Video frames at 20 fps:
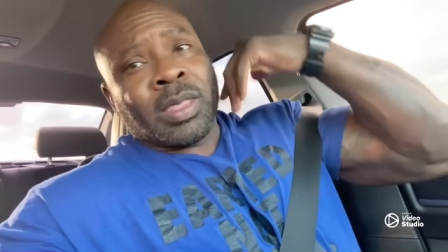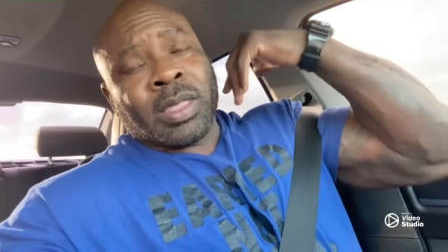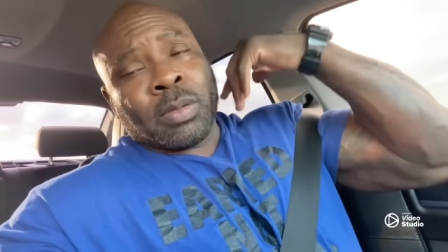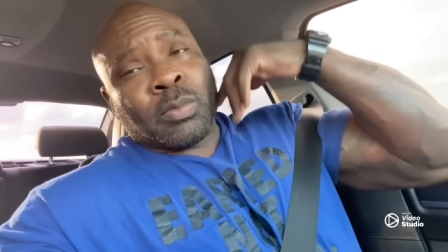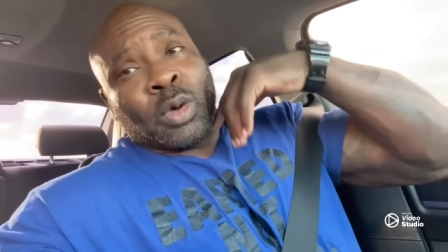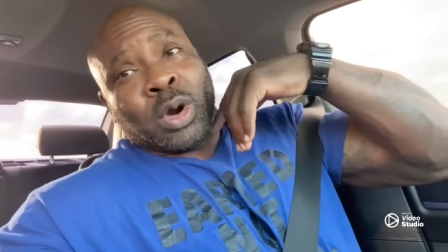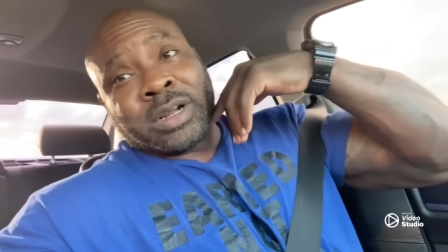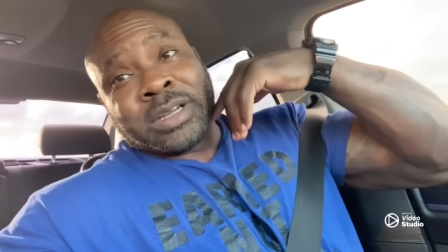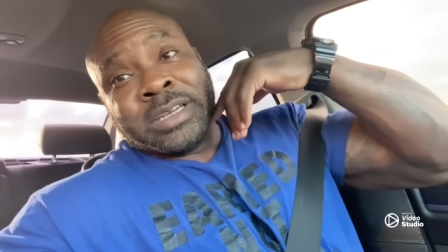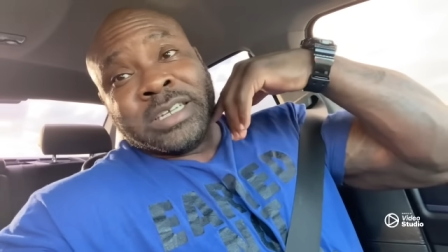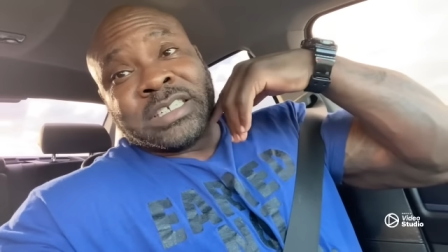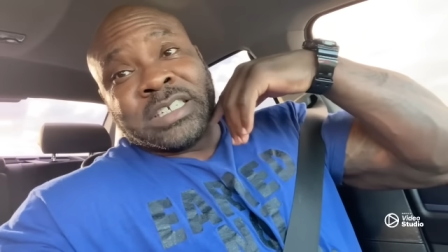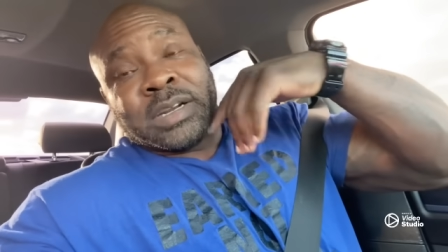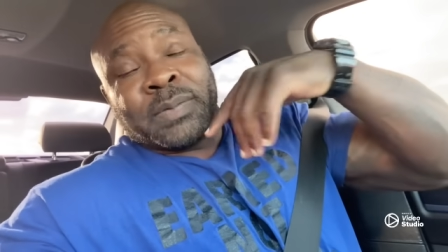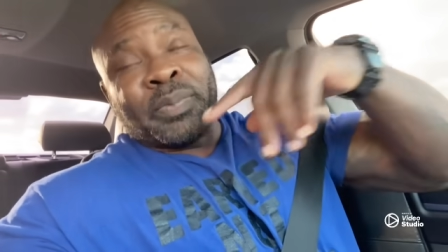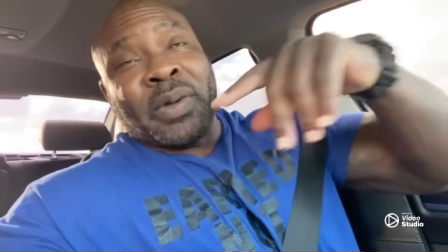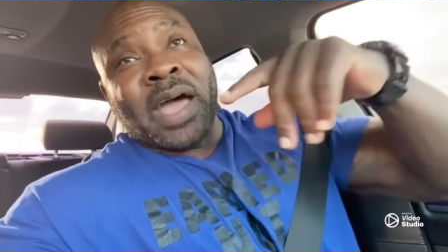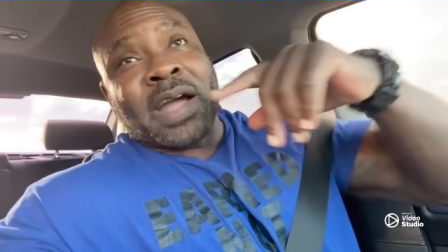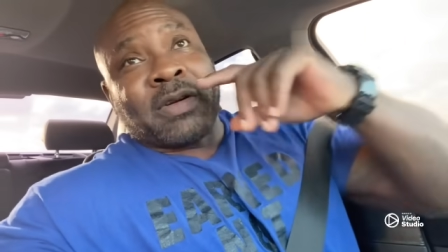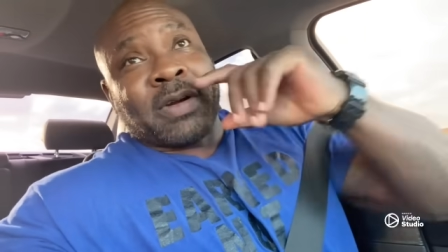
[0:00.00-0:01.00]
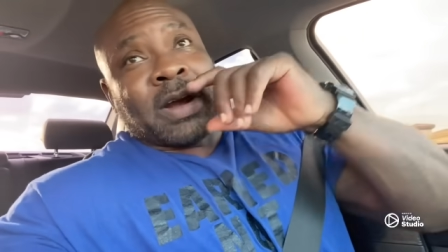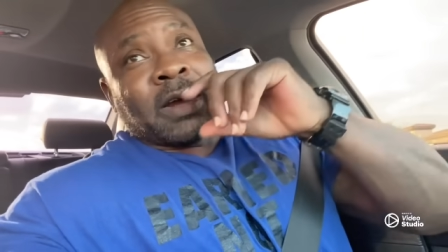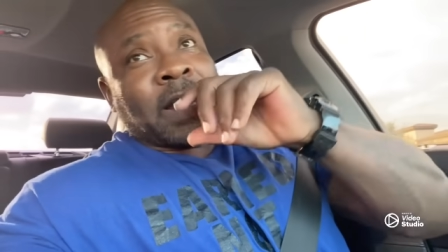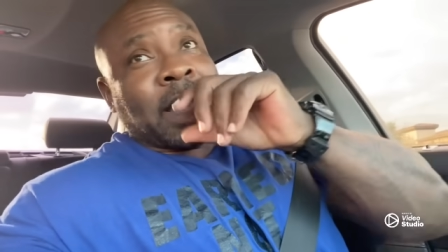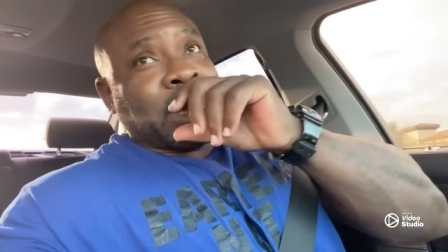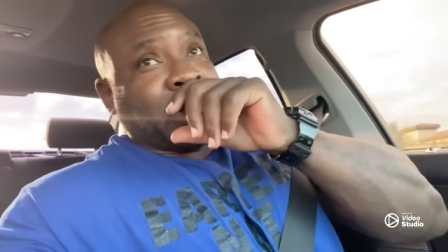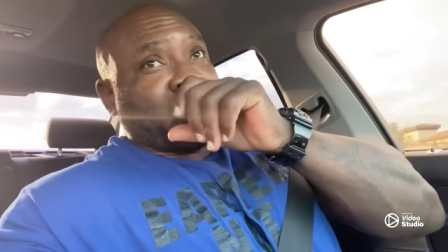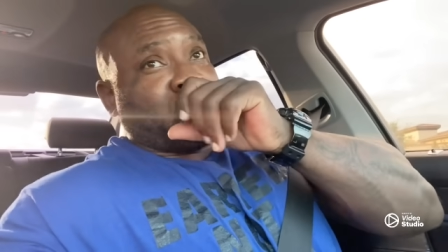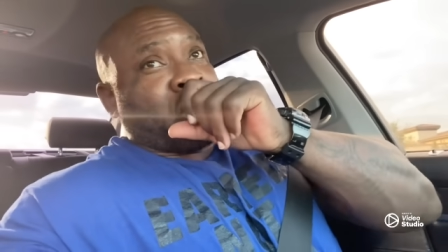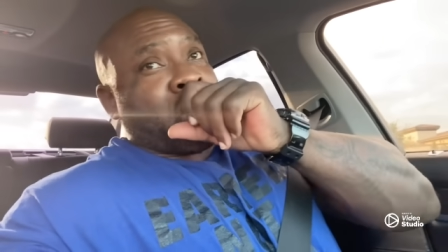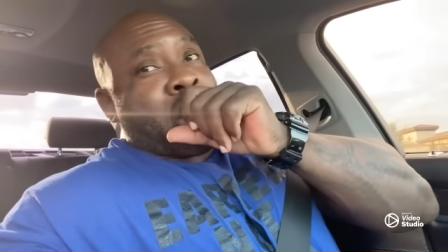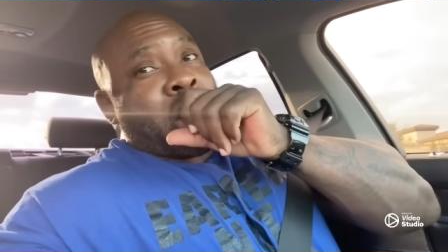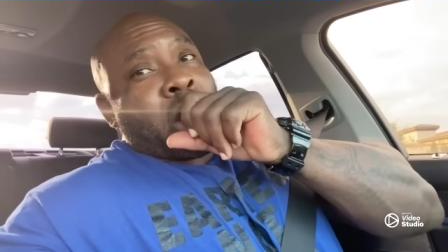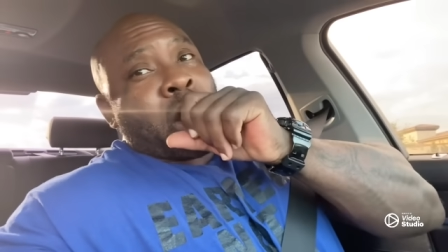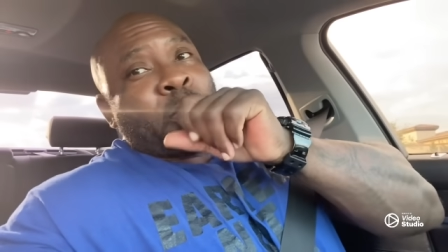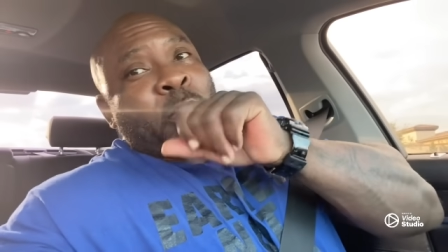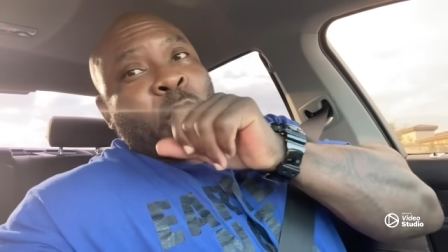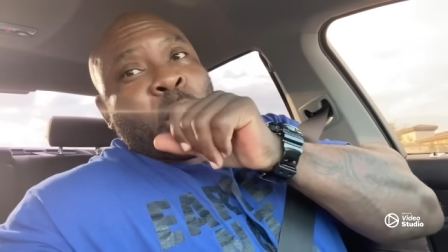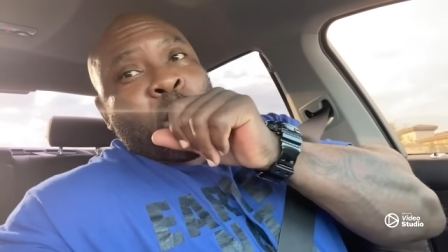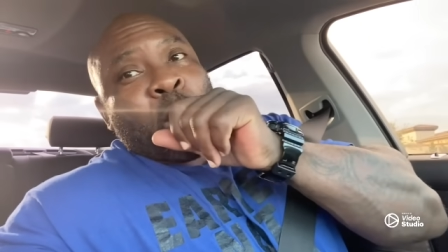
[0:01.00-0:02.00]
Marquise in the background, like
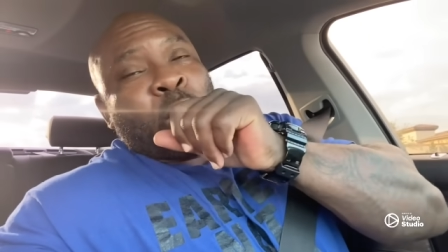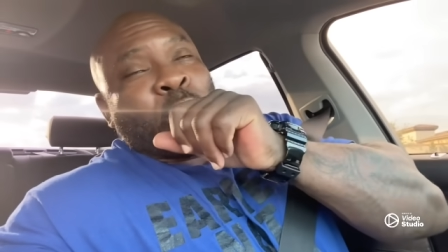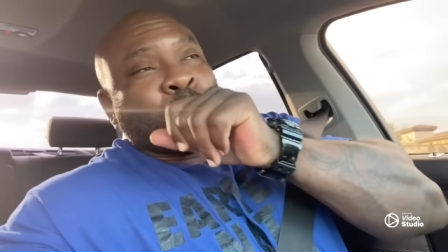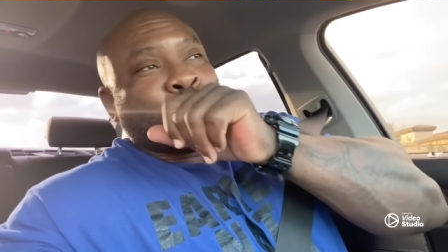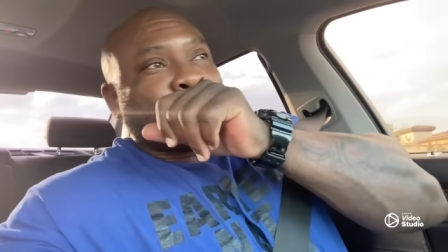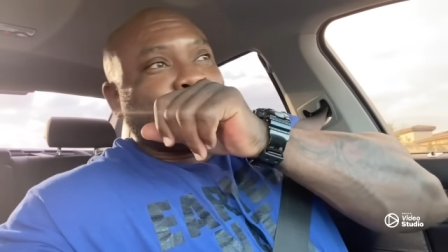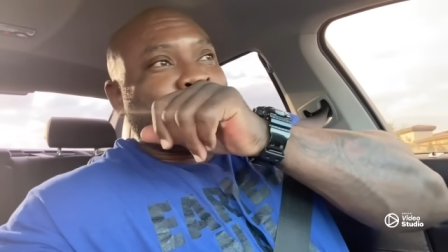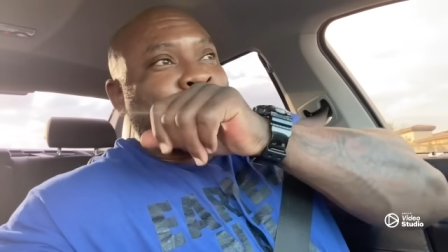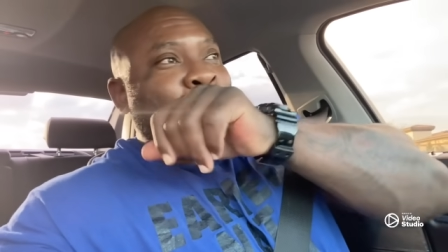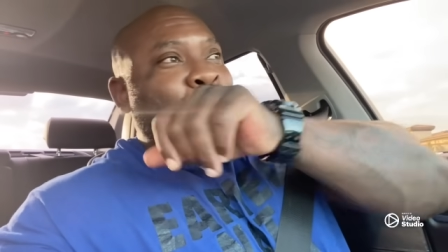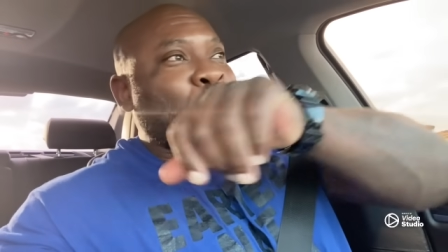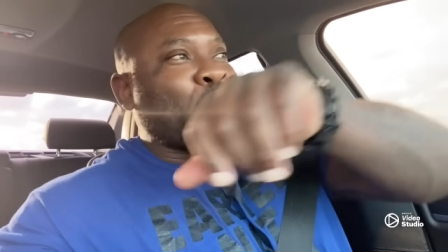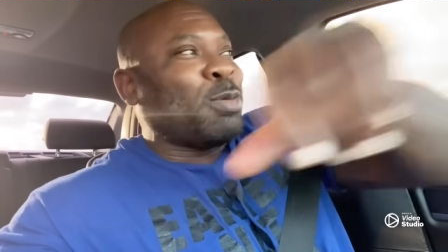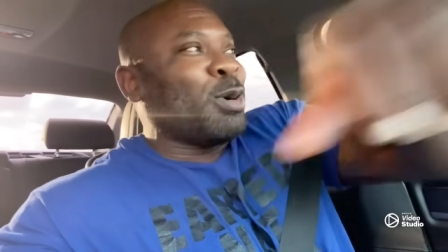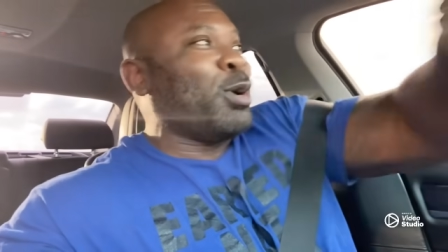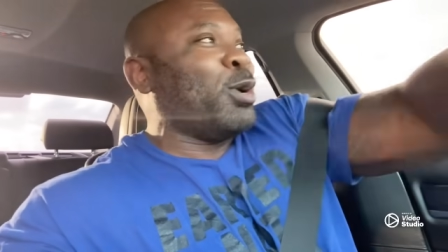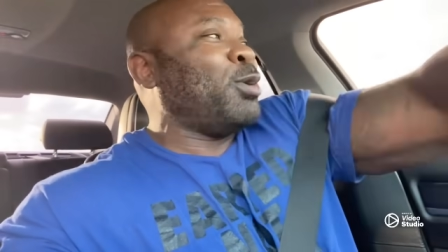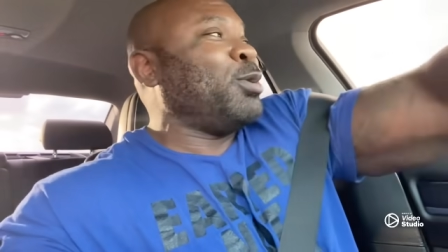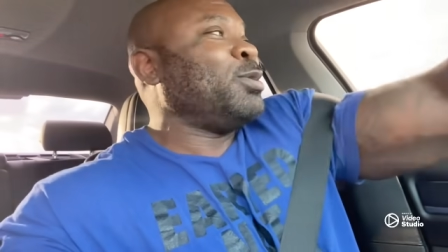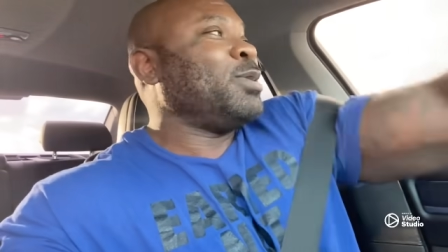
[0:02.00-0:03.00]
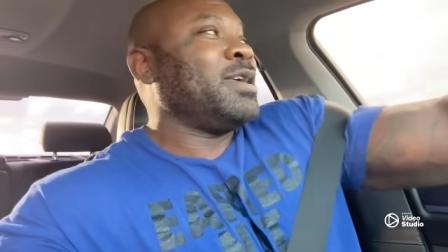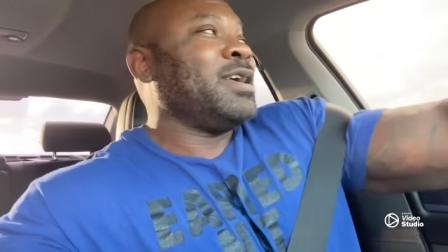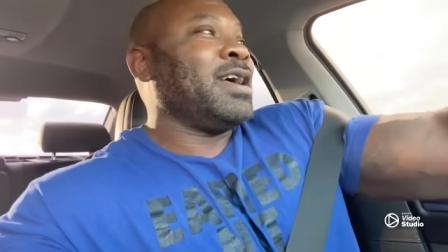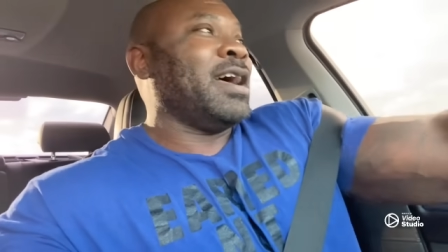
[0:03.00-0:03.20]
trouble, trouble.